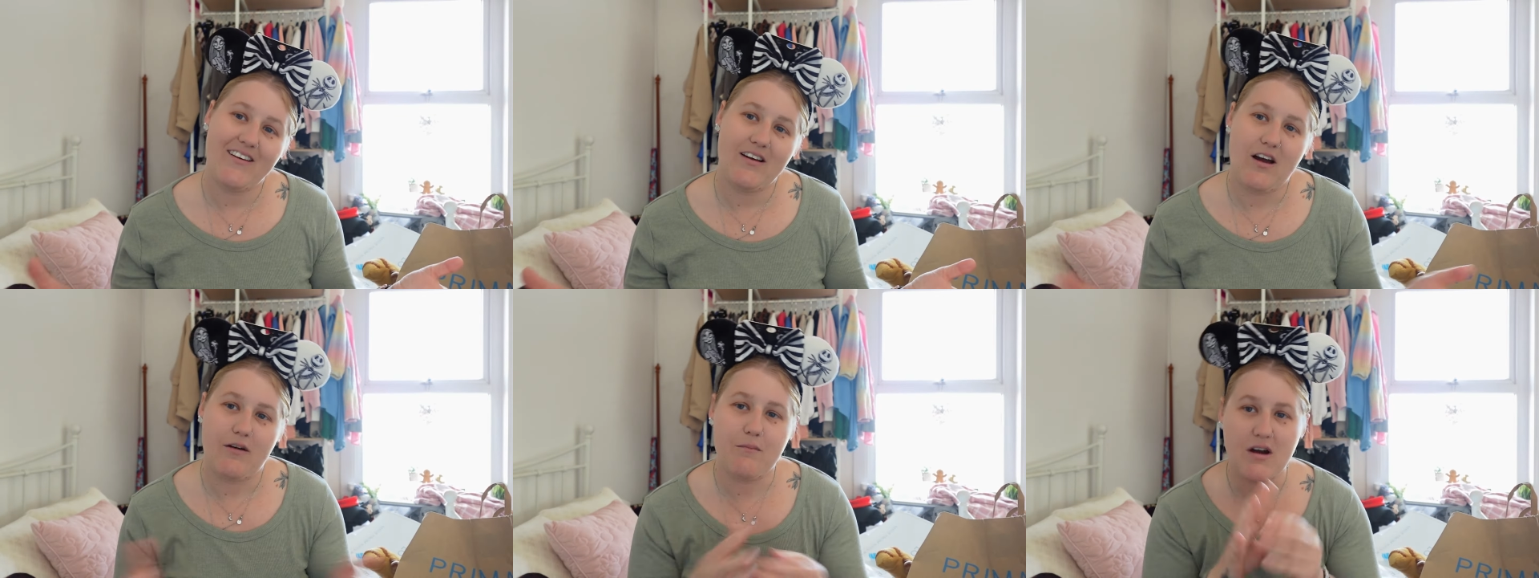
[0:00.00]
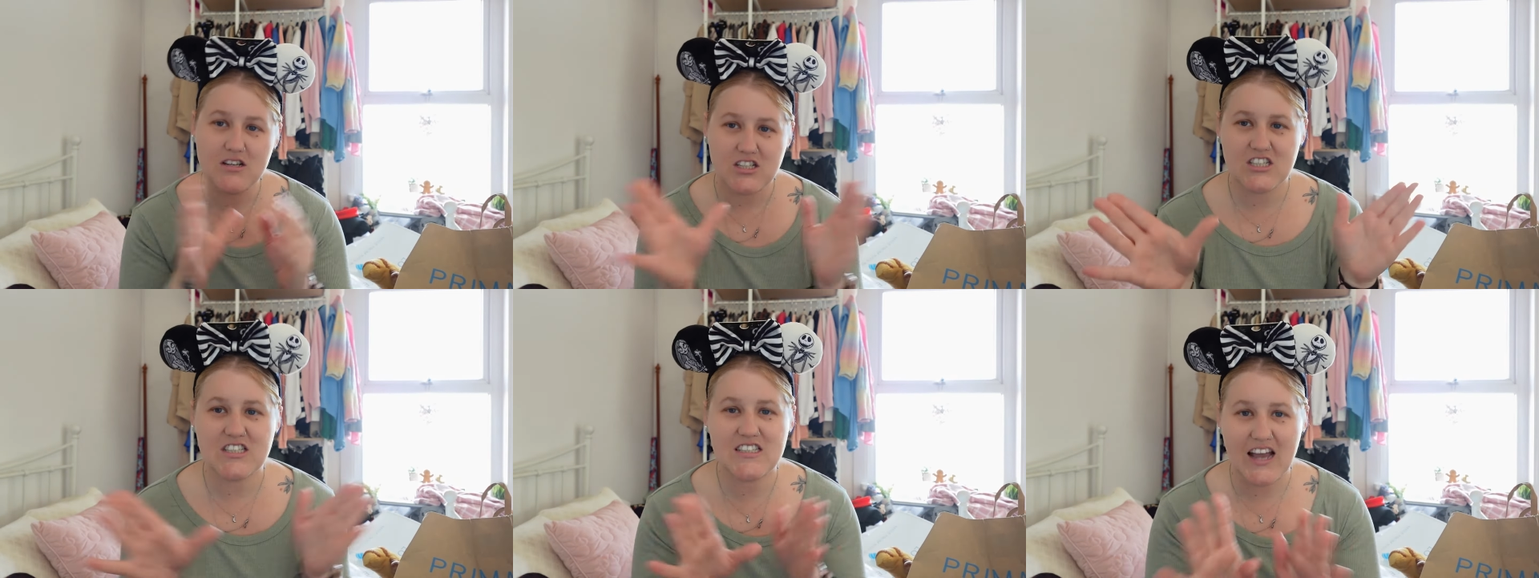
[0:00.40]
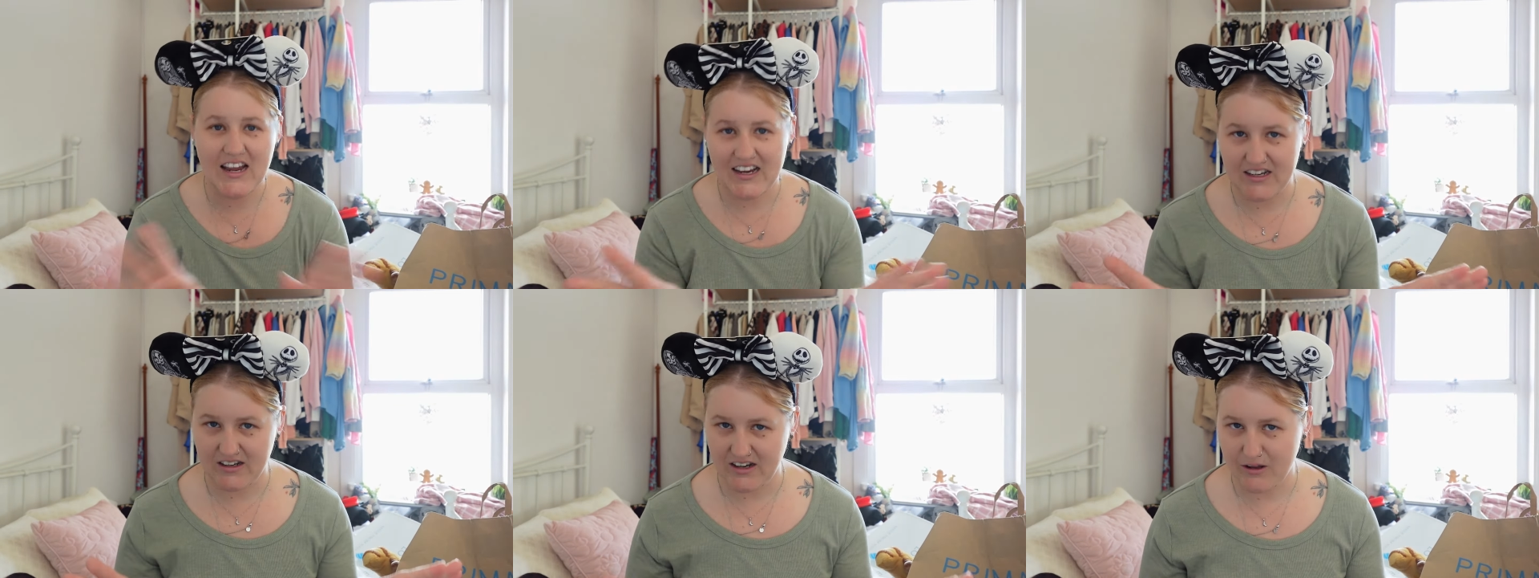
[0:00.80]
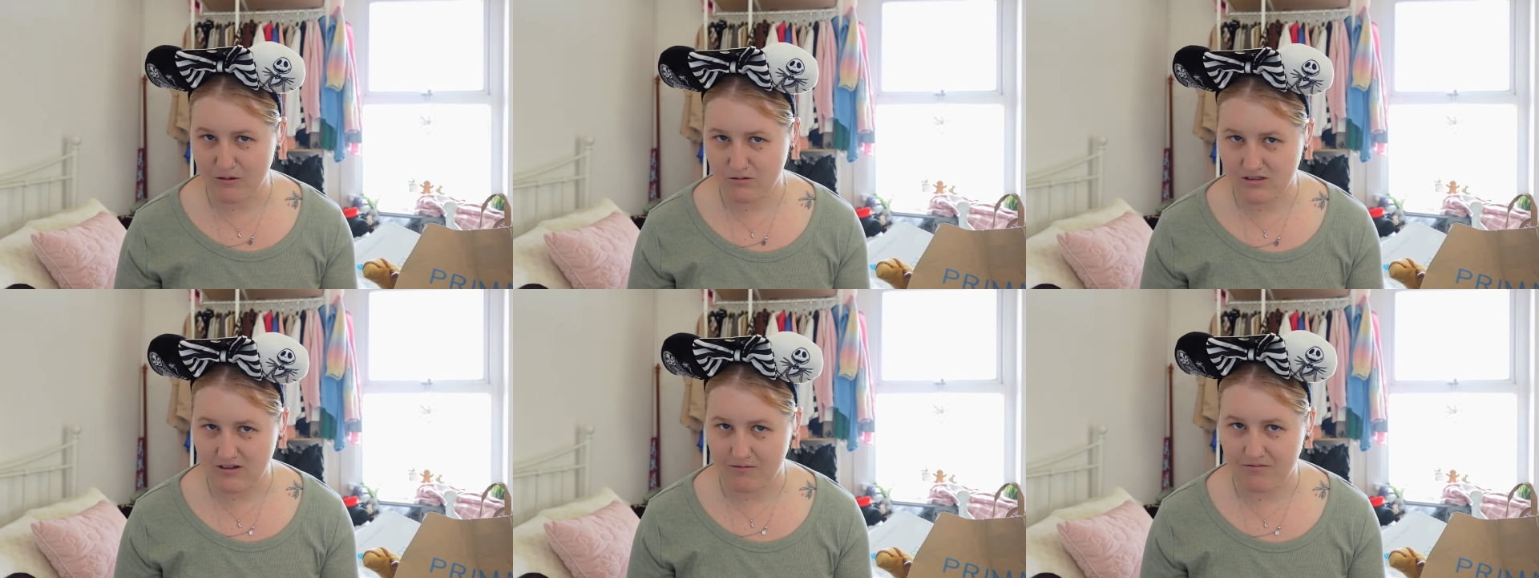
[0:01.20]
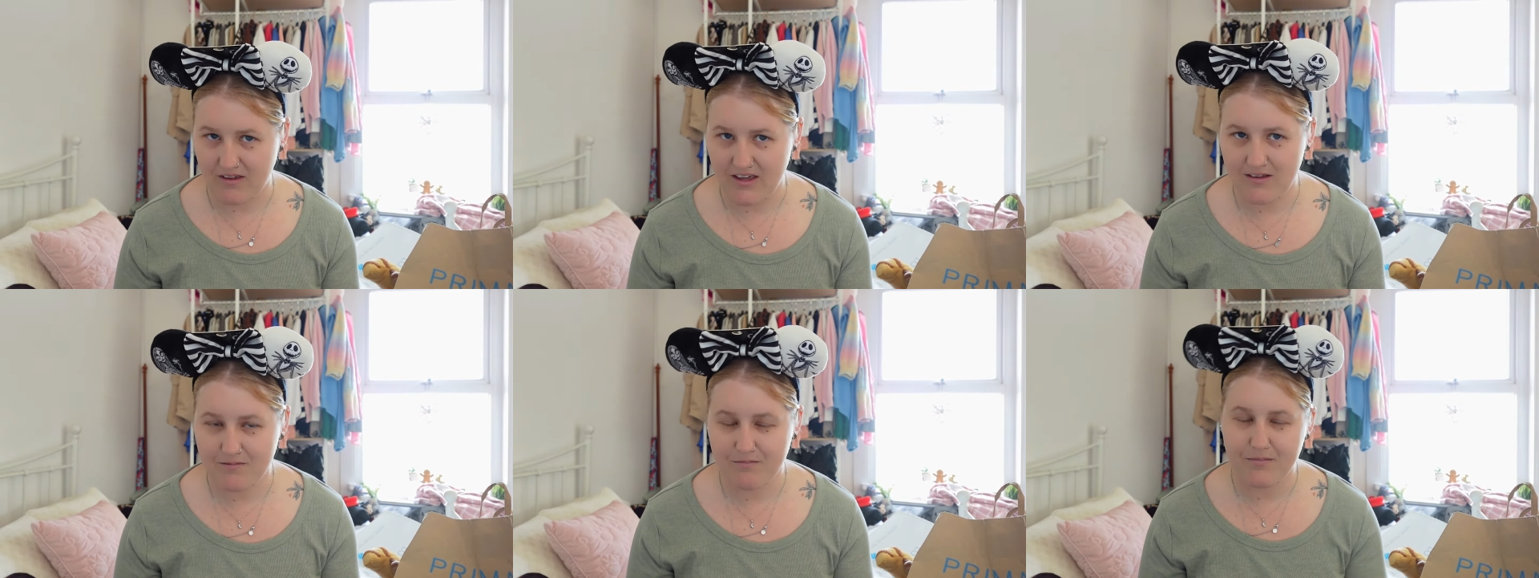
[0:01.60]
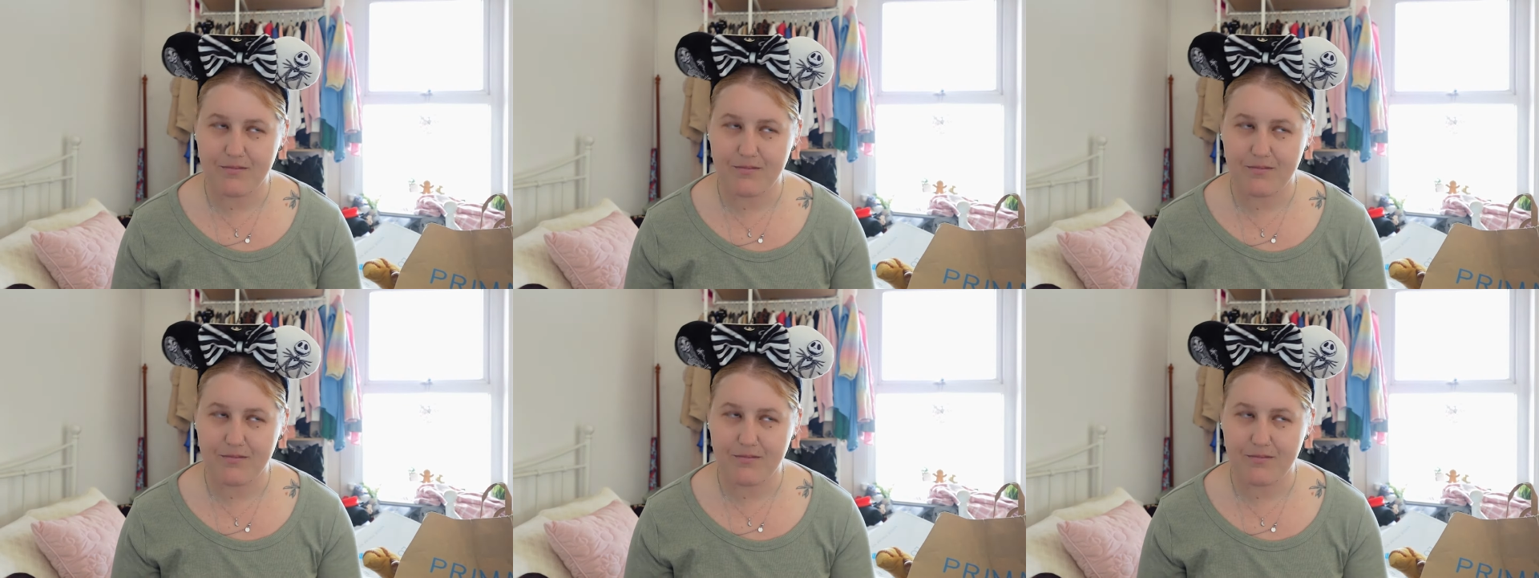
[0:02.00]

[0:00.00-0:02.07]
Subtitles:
I might just say a little something.